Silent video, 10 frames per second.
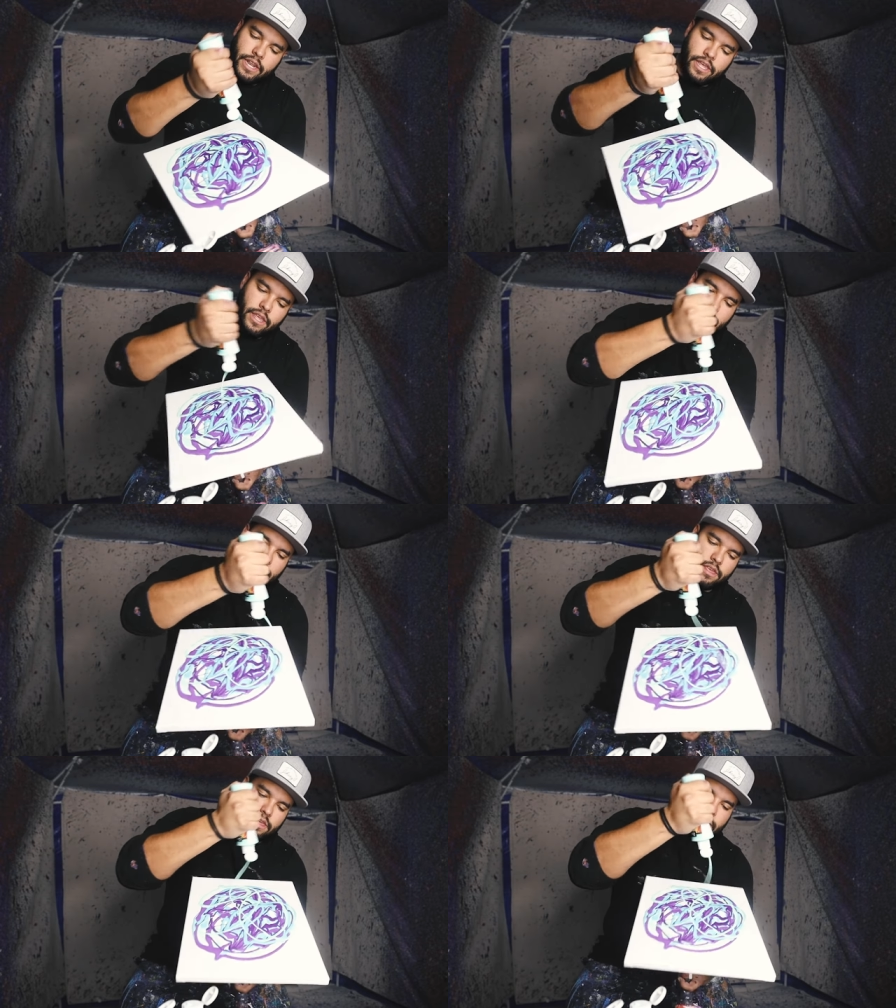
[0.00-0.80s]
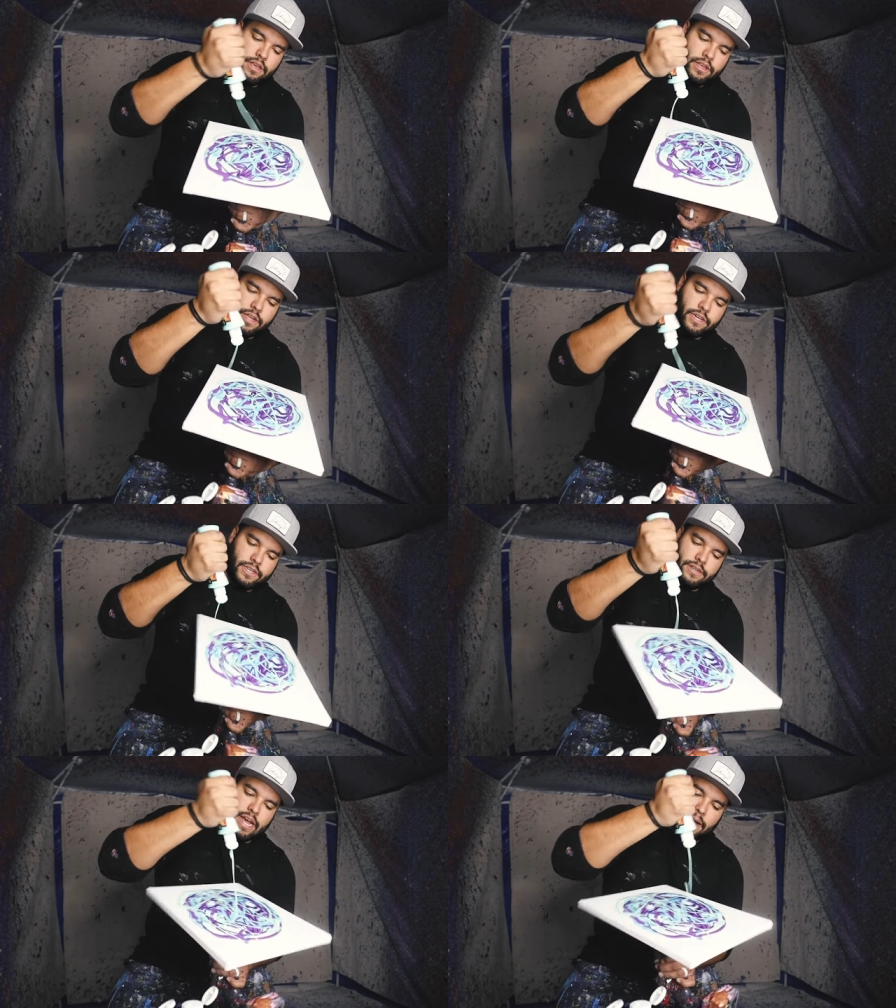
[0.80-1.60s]

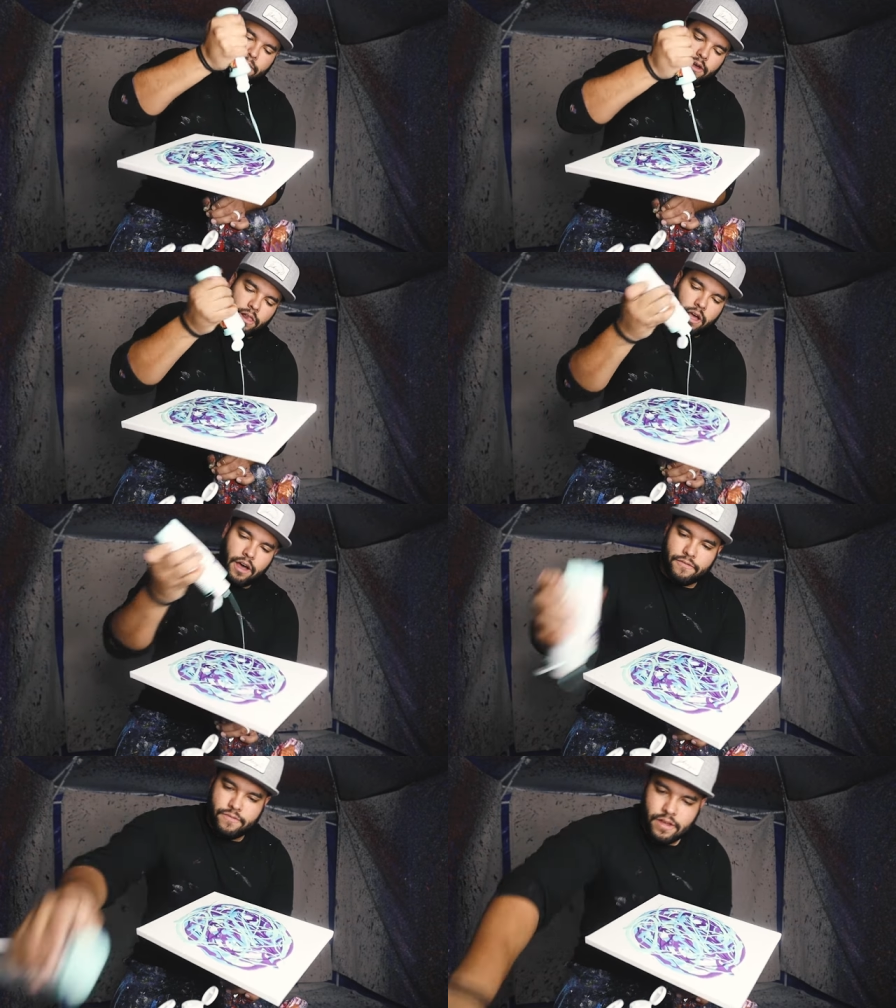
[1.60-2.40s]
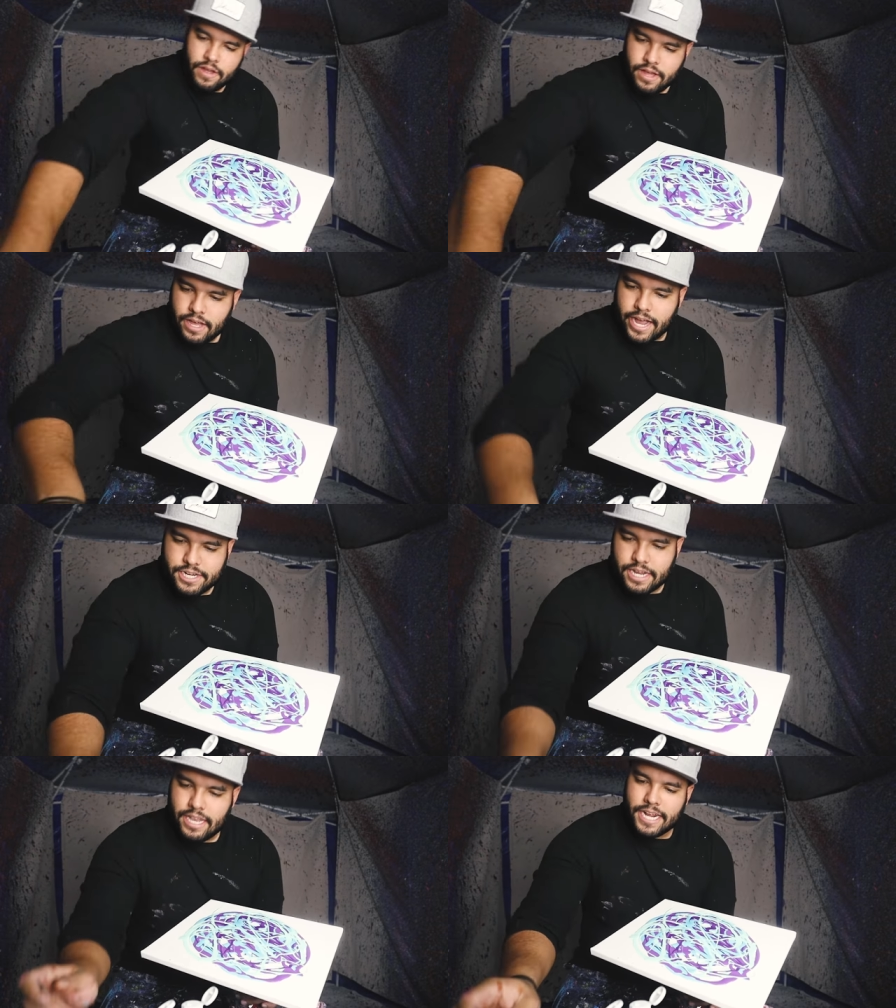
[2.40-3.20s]
to top it all off.
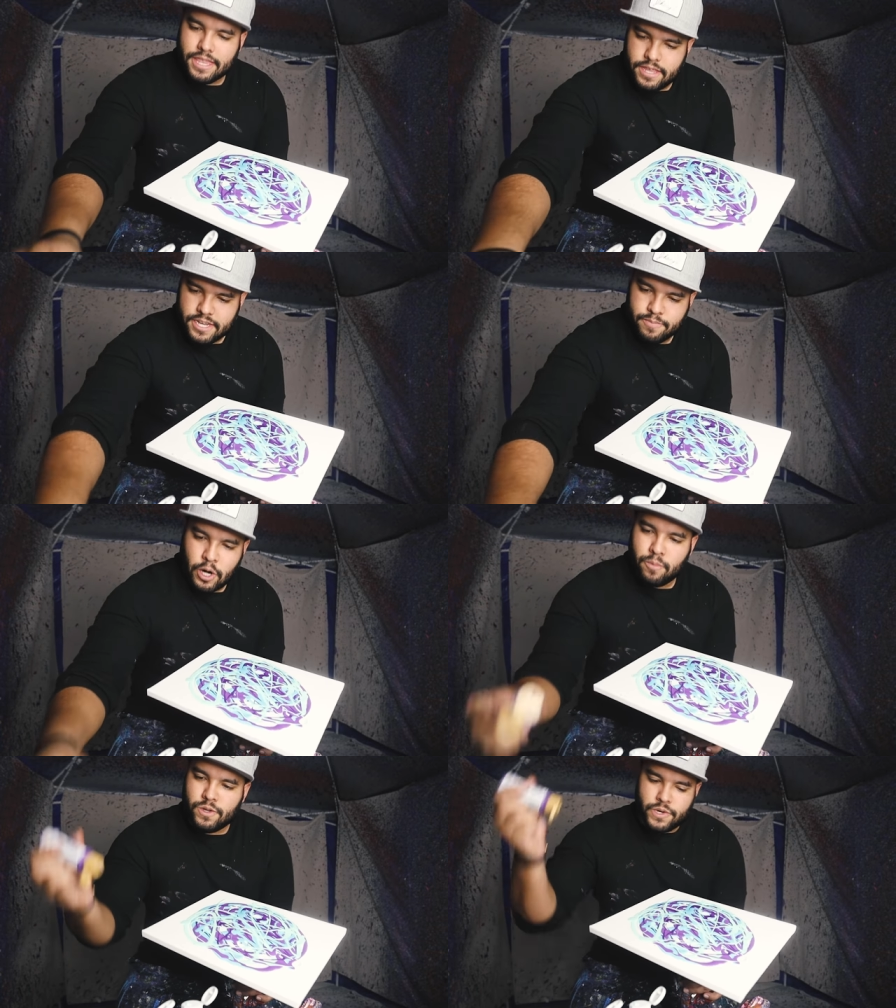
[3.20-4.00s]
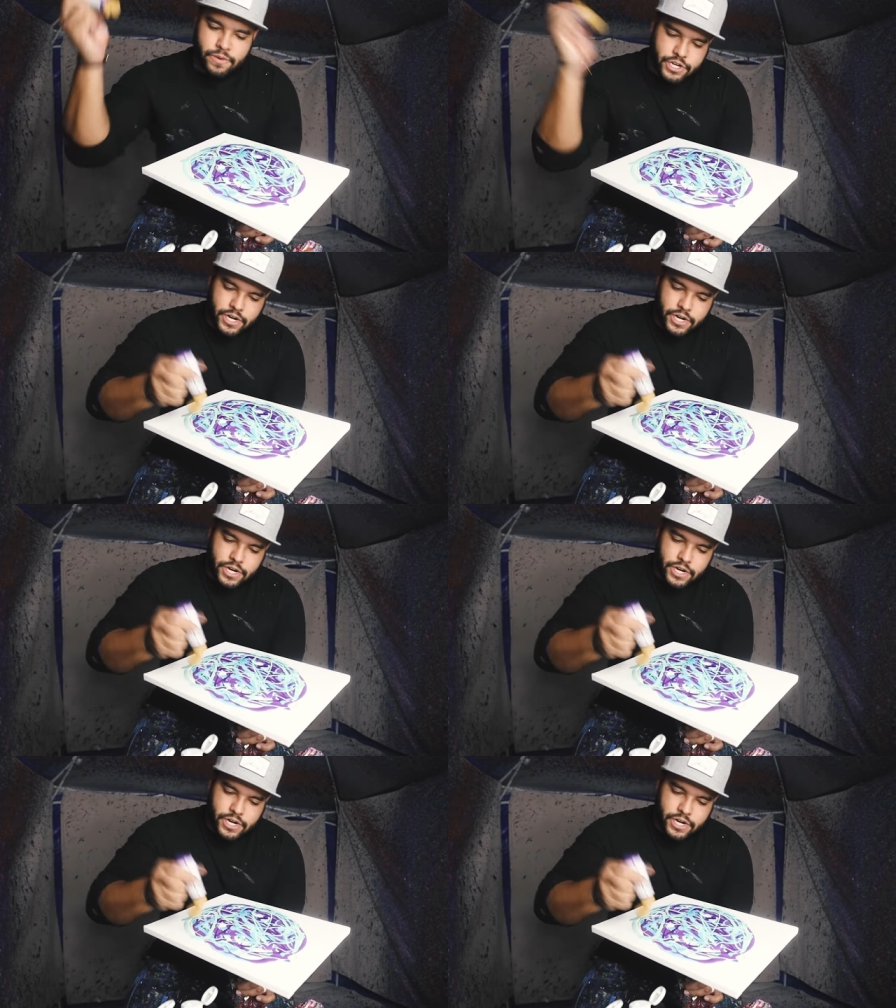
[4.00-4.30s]
Actually, I like this purple, so we're